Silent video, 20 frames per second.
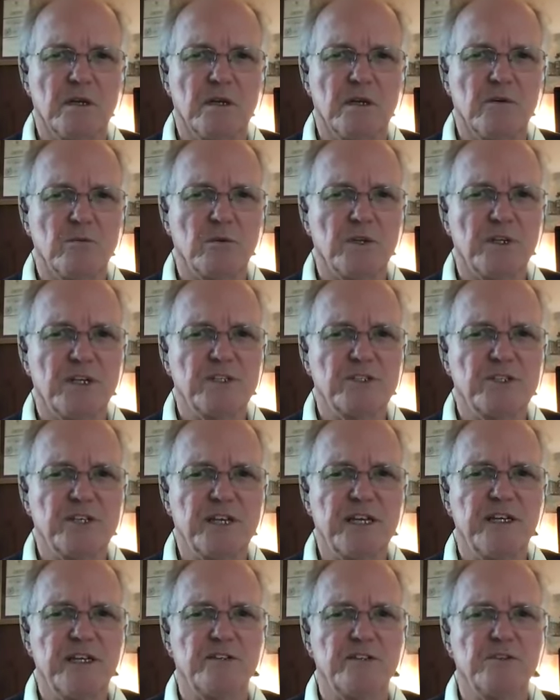It will not
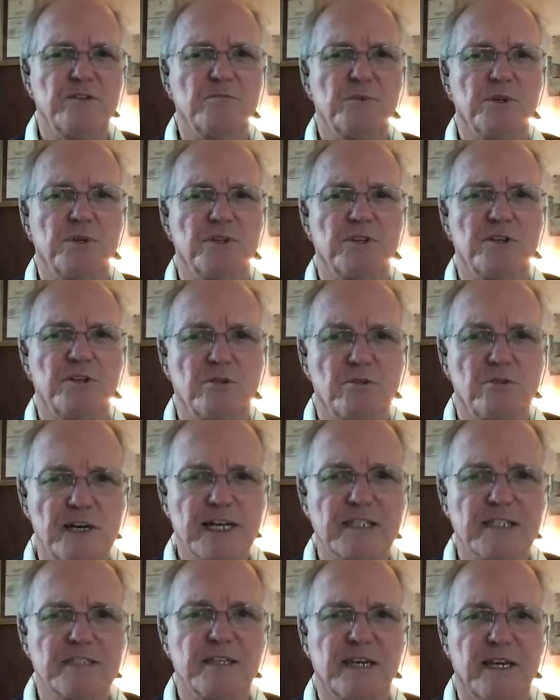change with
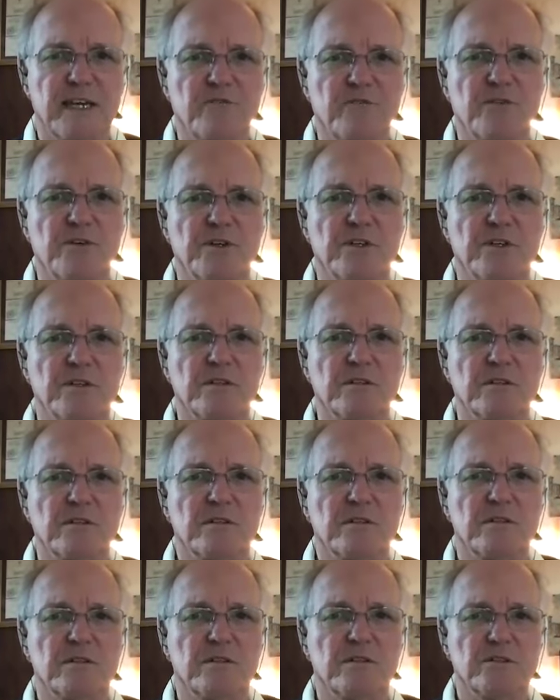direct effort
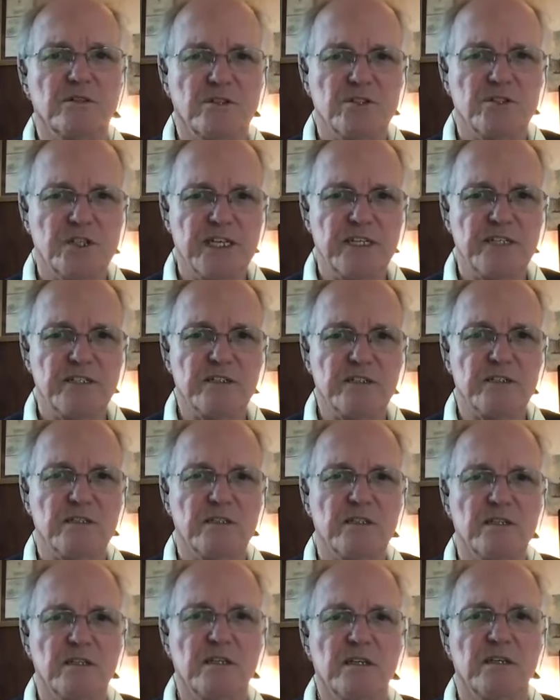to change it.
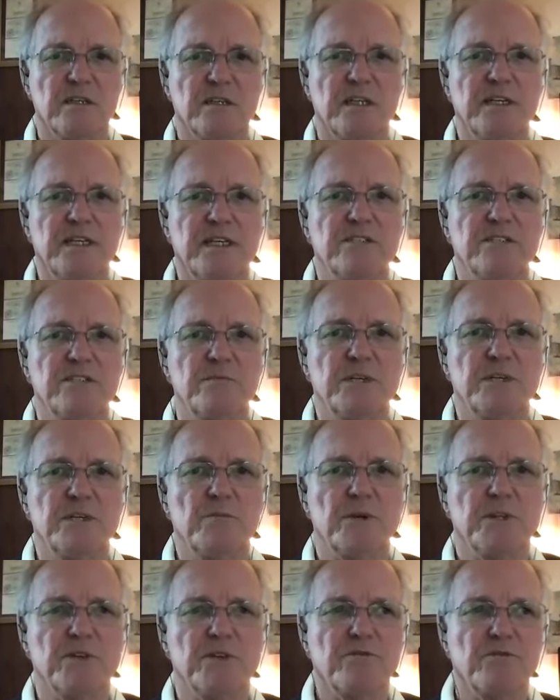There needs to be
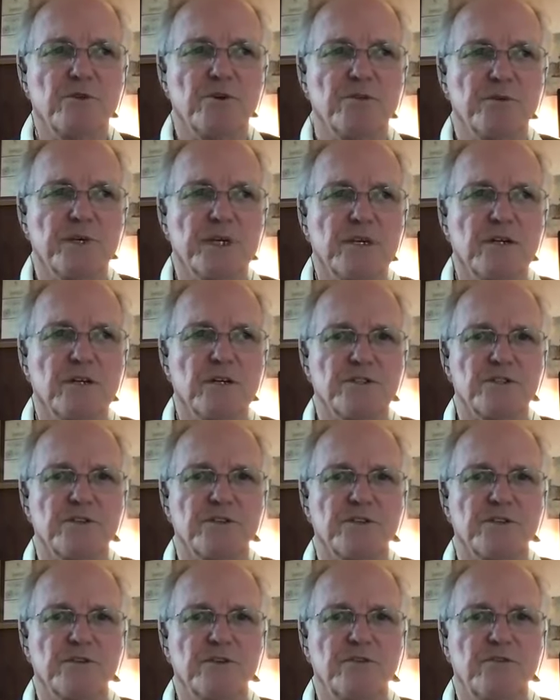what the fourth way calls a
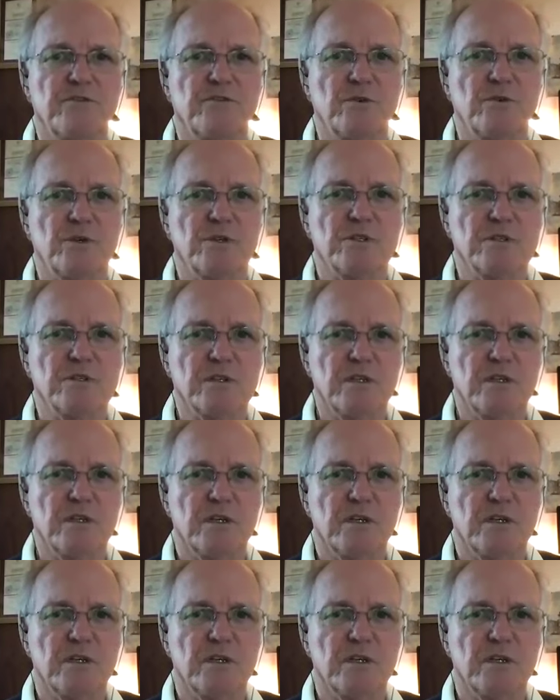third force.